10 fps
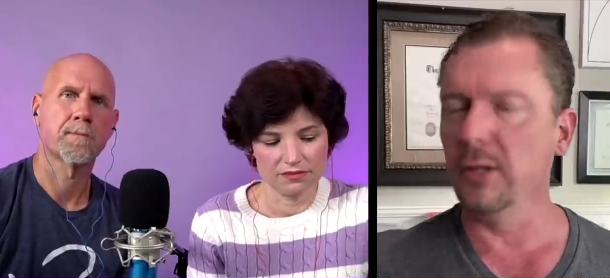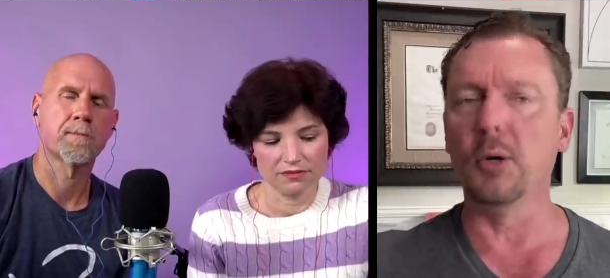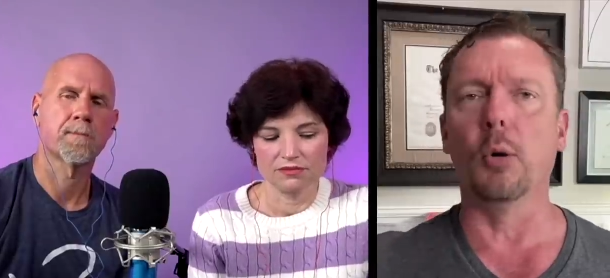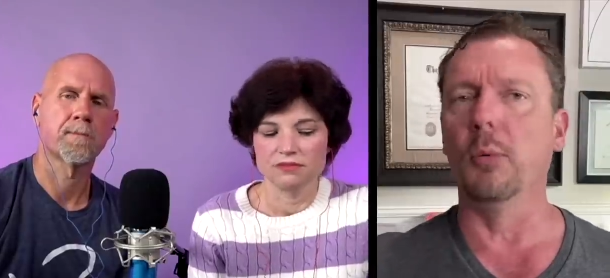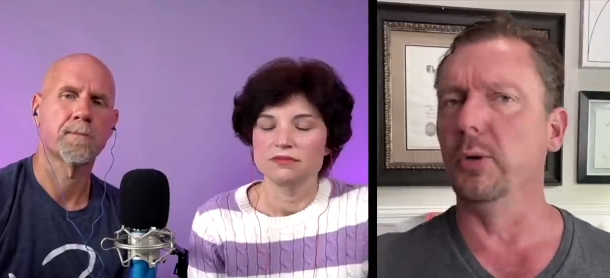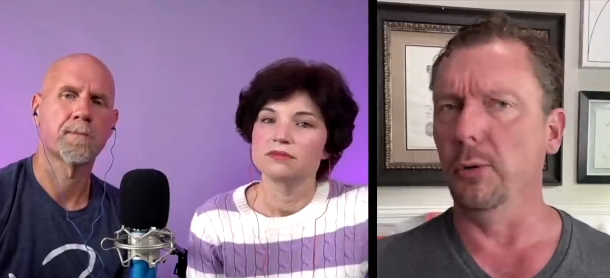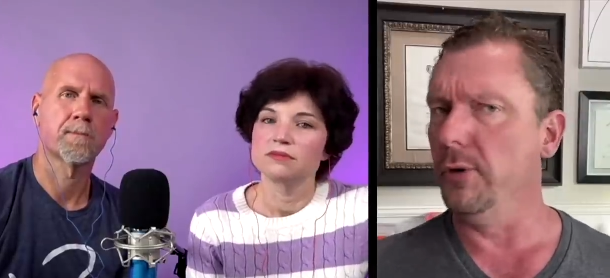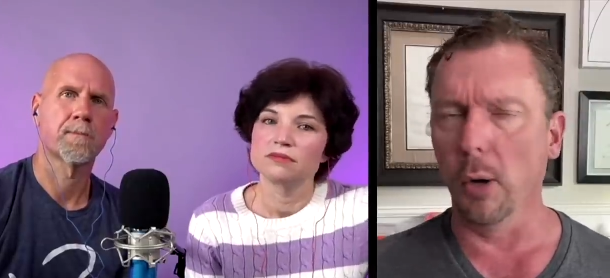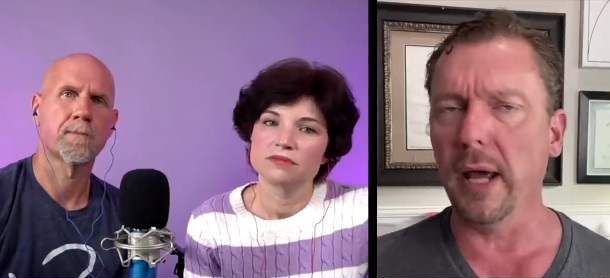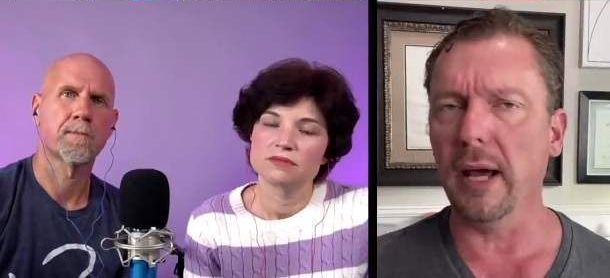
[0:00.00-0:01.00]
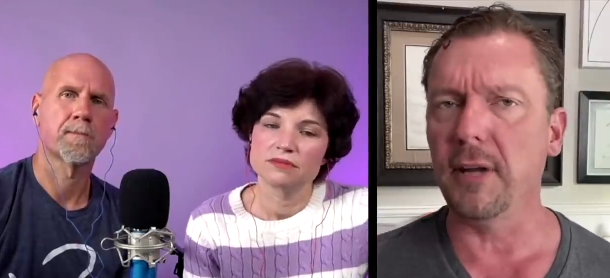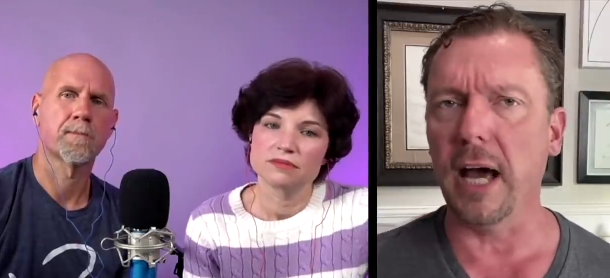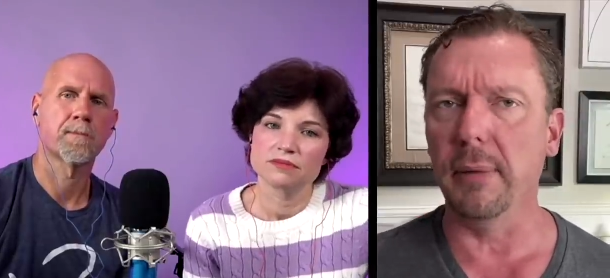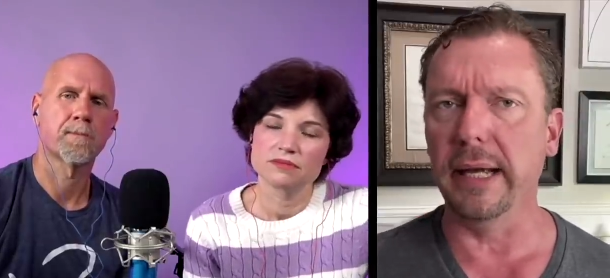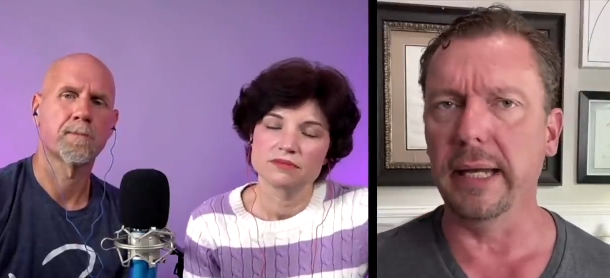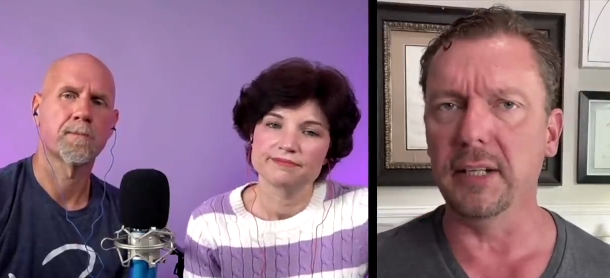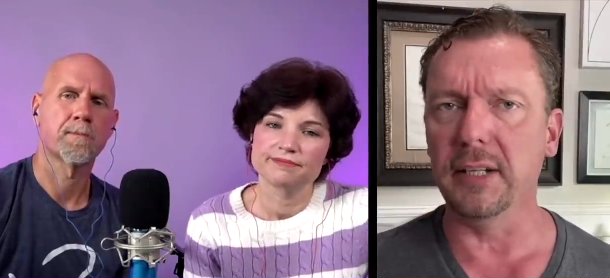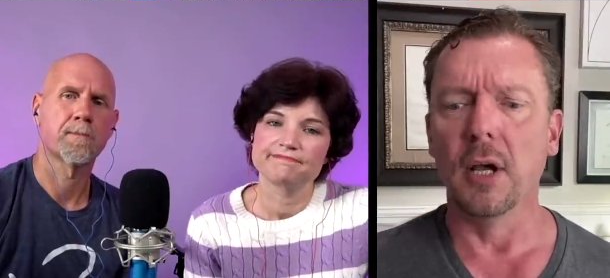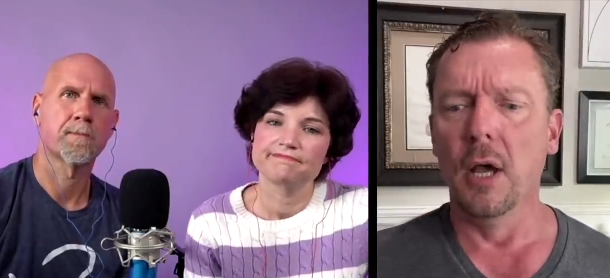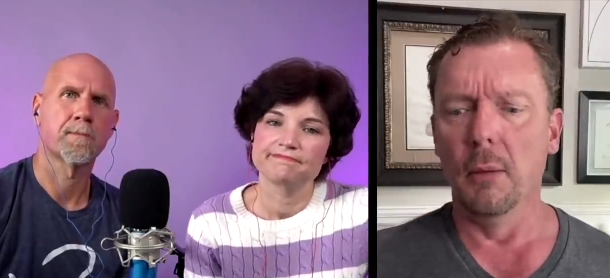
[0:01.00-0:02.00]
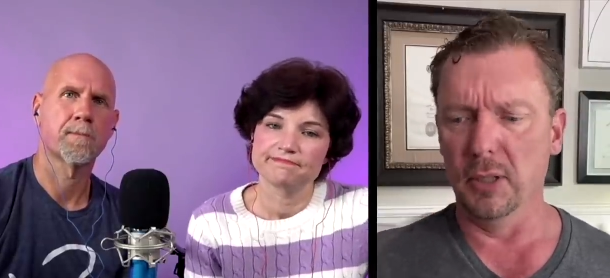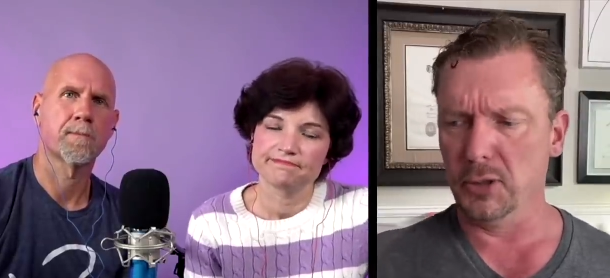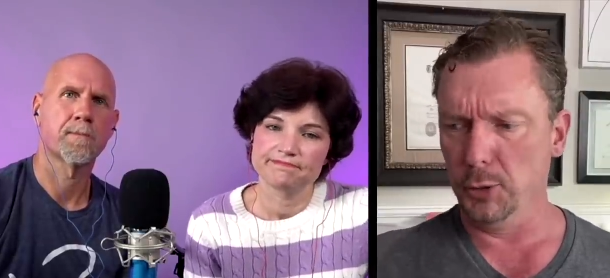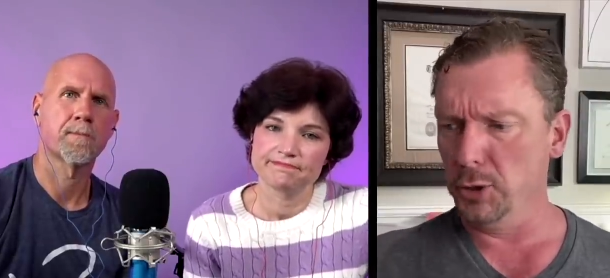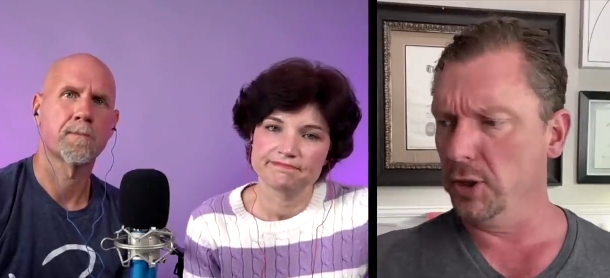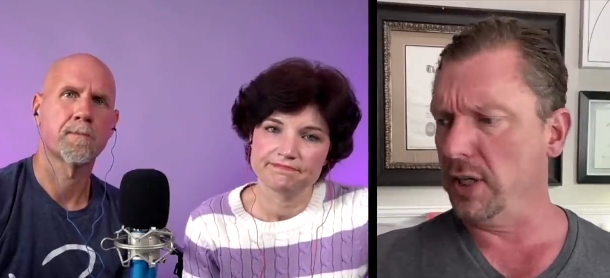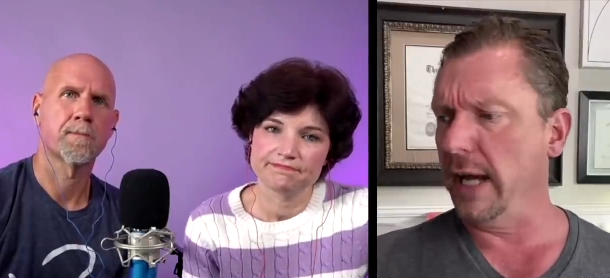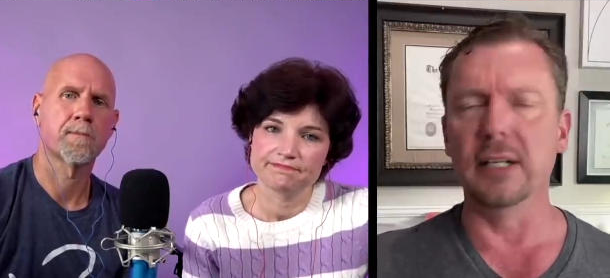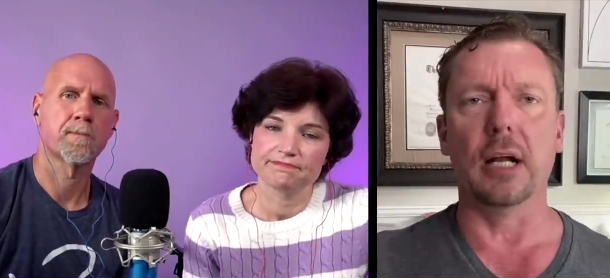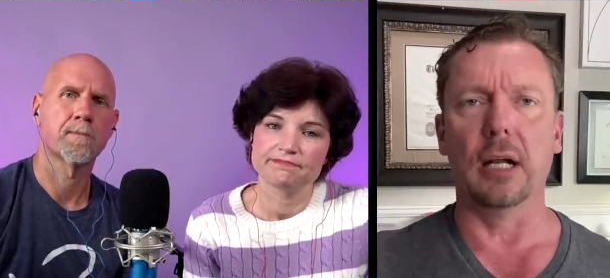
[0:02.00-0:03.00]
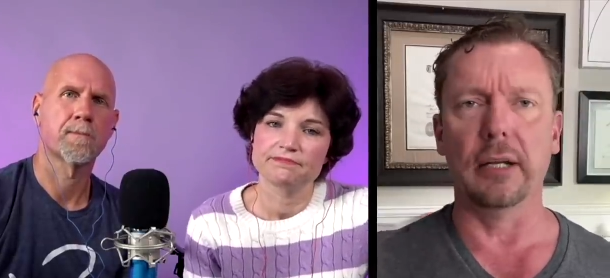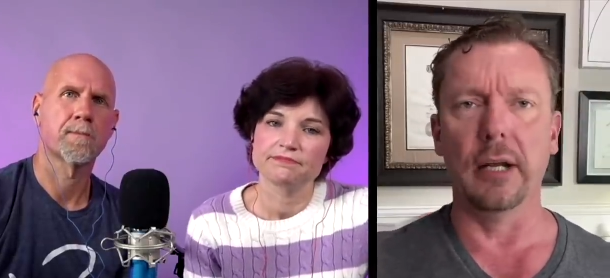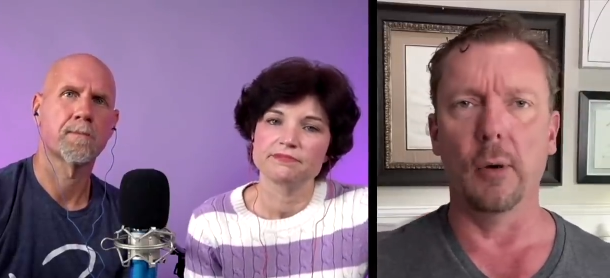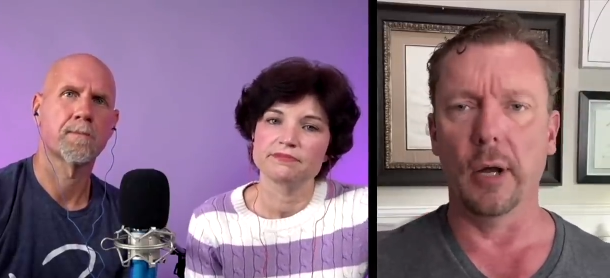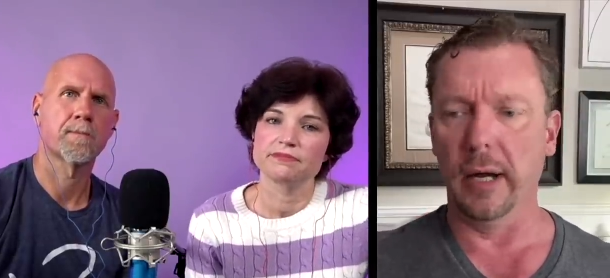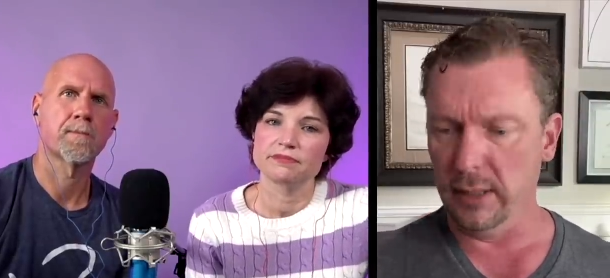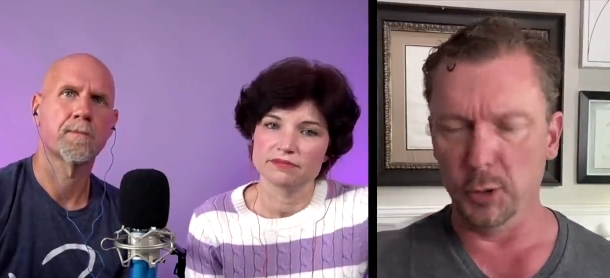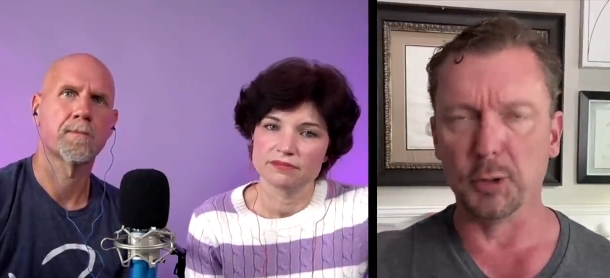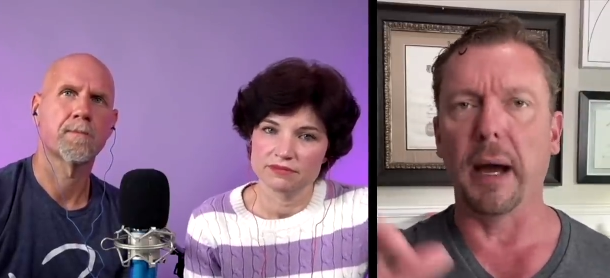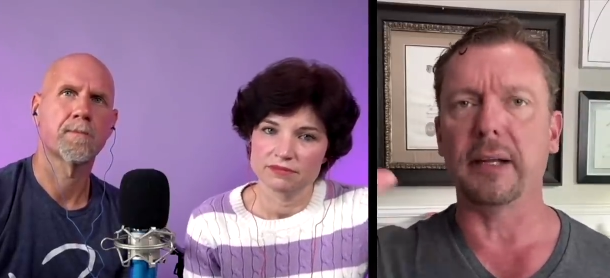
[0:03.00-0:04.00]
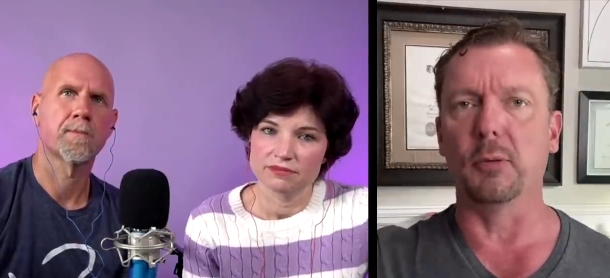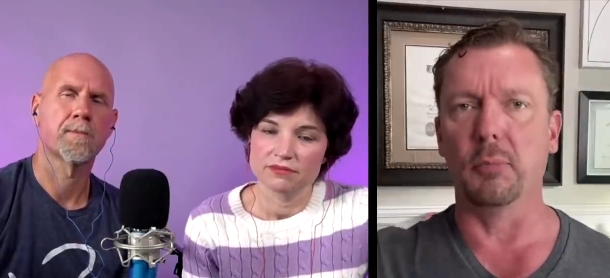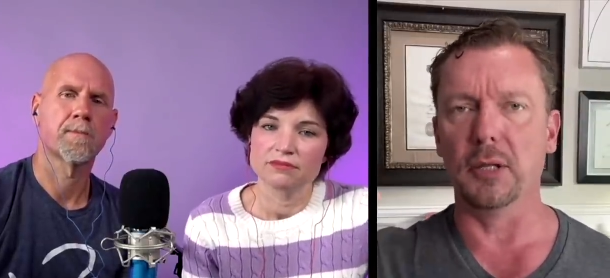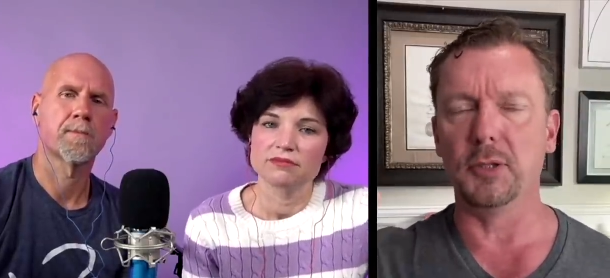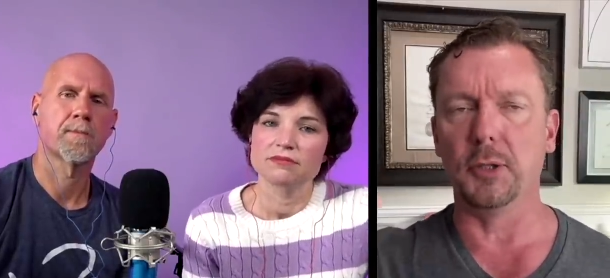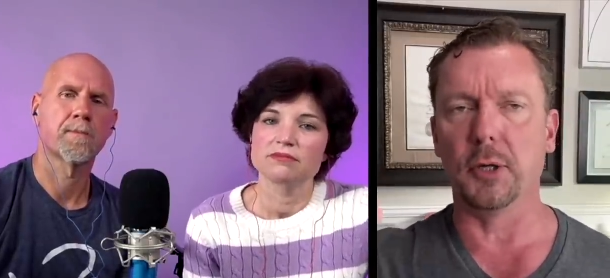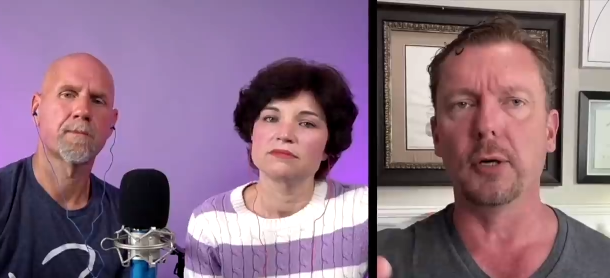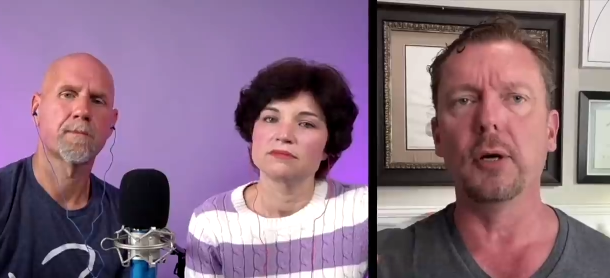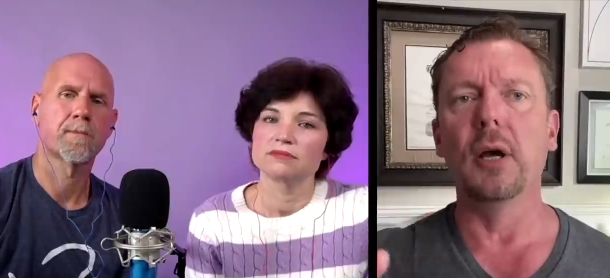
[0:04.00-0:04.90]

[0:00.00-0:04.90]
Speaker 1: normal, you don't have diabetes, but you just ate a jelly donut and you spiked your blood sugar,